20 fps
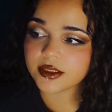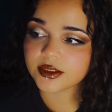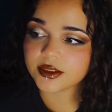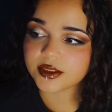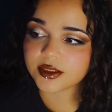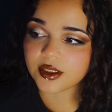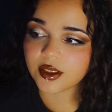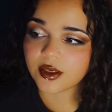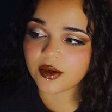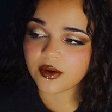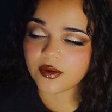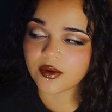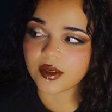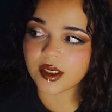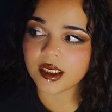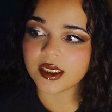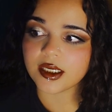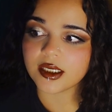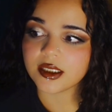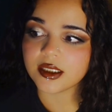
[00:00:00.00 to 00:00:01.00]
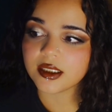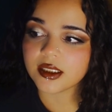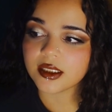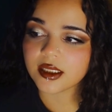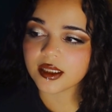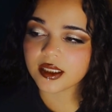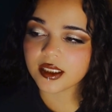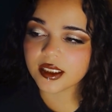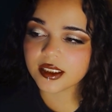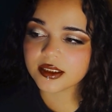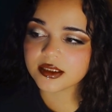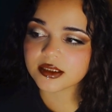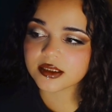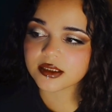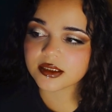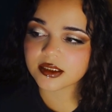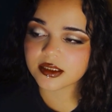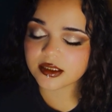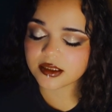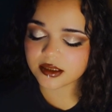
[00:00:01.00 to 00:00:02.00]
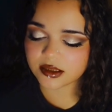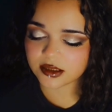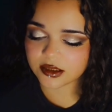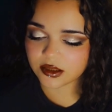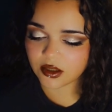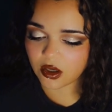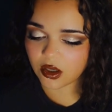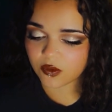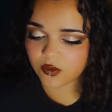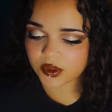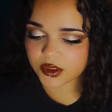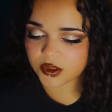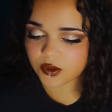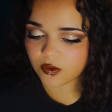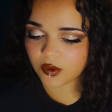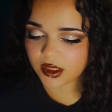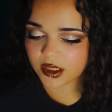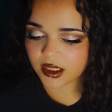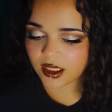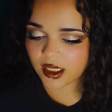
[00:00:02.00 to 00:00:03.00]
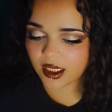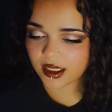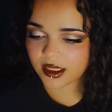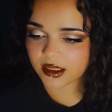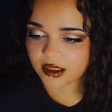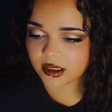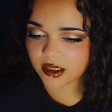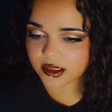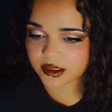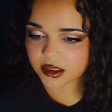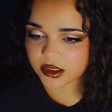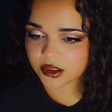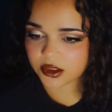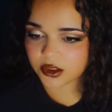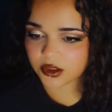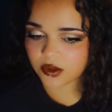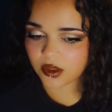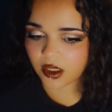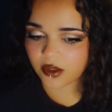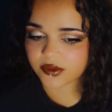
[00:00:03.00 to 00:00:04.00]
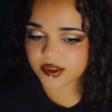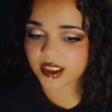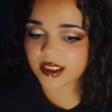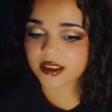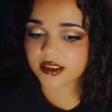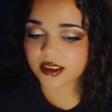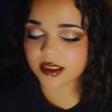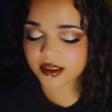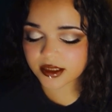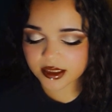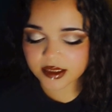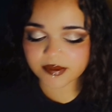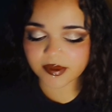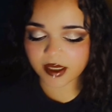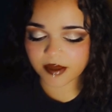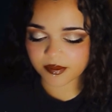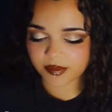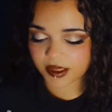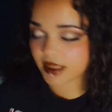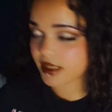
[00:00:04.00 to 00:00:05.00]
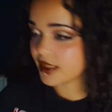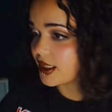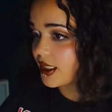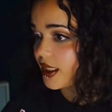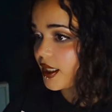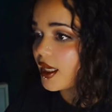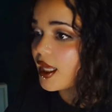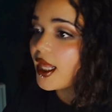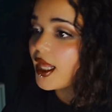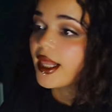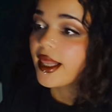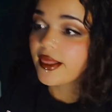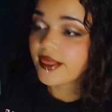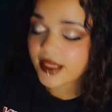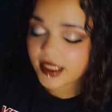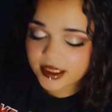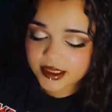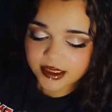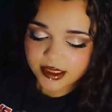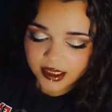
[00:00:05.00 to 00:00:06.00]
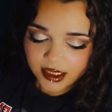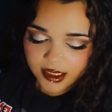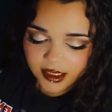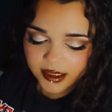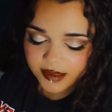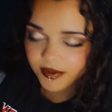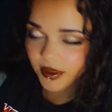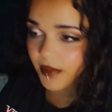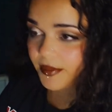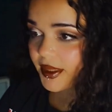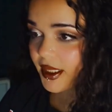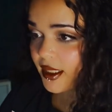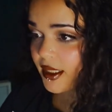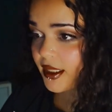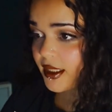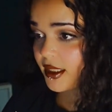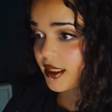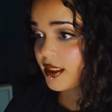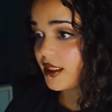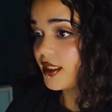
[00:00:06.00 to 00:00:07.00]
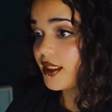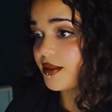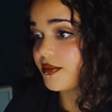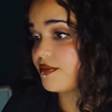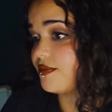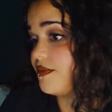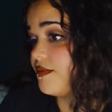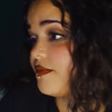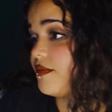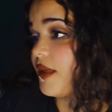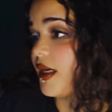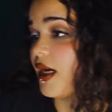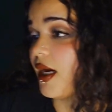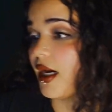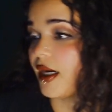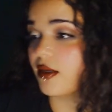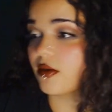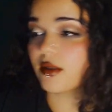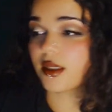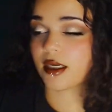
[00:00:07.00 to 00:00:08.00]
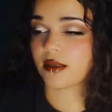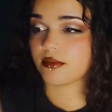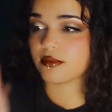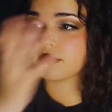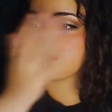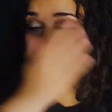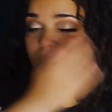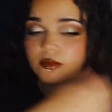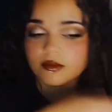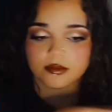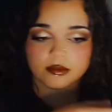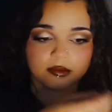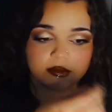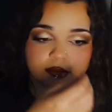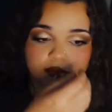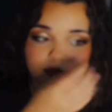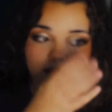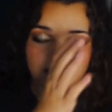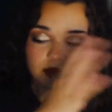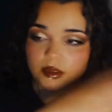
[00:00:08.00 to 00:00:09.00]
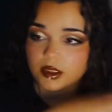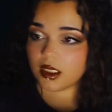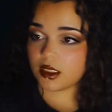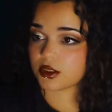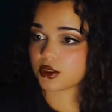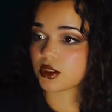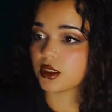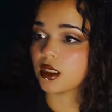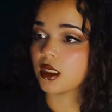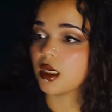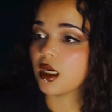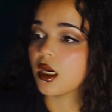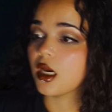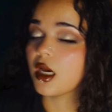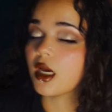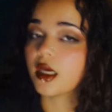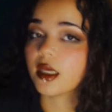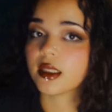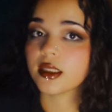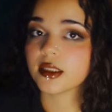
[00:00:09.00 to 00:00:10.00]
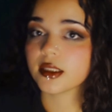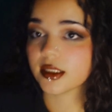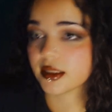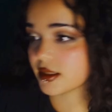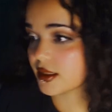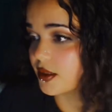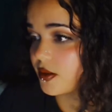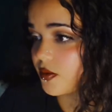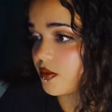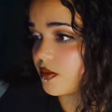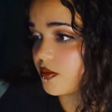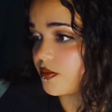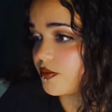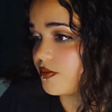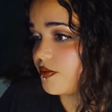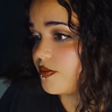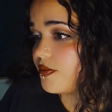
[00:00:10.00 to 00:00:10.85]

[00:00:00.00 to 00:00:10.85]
and so this song was the one that I listened to, and I was like, "This is my BED. This is my BED. My, I don't like. Oh, gosh, this is."